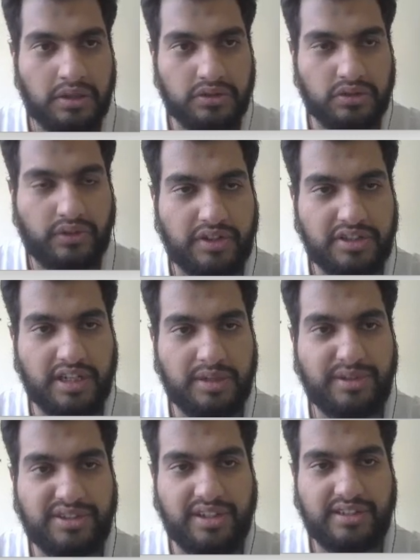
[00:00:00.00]
So the statement
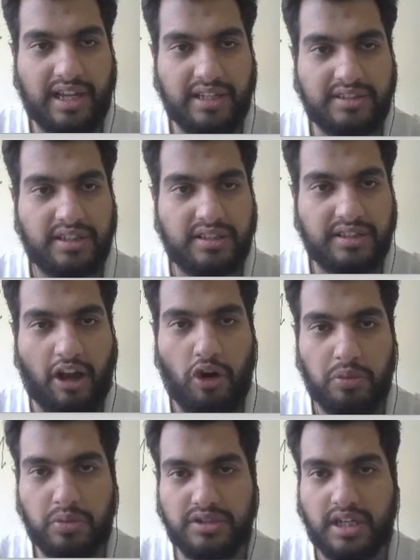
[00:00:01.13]
states that the outputs